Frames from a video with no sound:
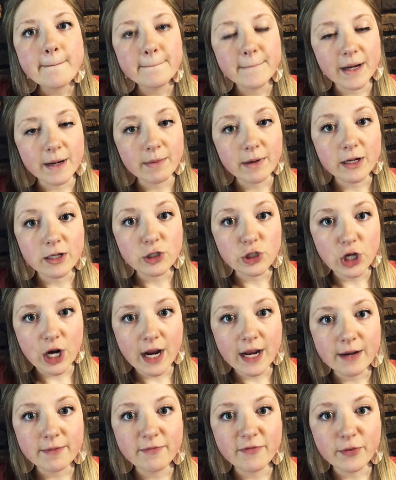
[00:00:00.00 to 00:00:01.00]
But I'm going to try
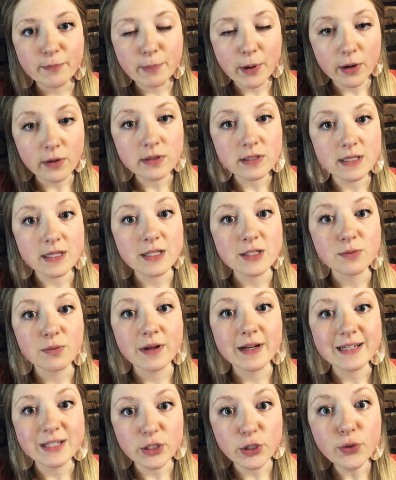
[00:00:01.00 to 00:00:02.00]
and post this
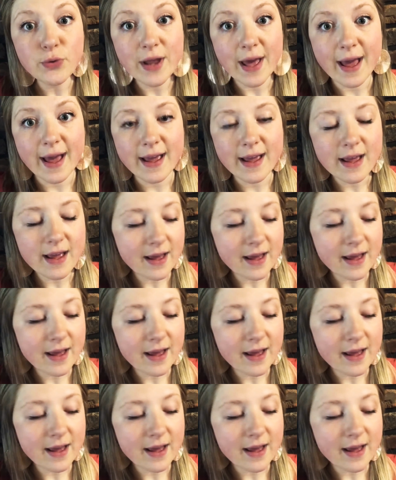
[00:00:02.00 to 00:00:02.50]
one today.